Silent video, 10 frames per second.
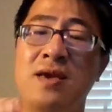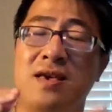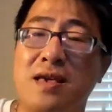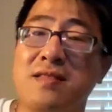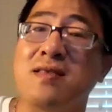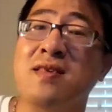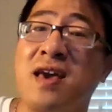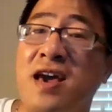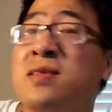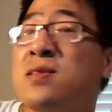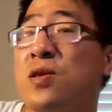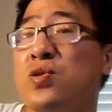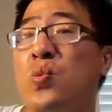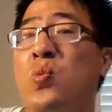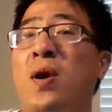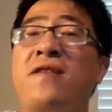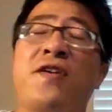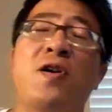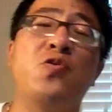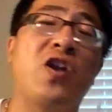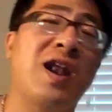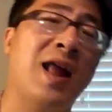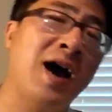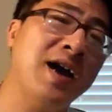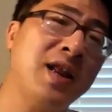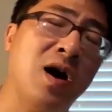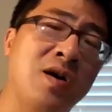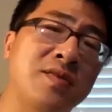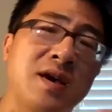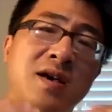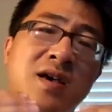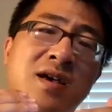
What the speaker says: In this case, those whoever relied on the